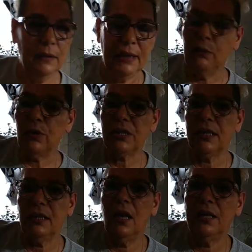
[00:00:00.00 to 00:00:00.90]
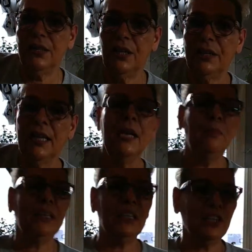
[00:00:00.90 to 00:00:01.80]
It works like a hot darn.
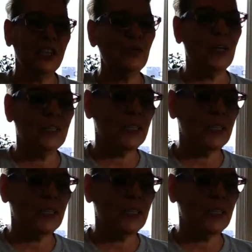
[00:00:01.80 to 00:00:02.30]
But the new ones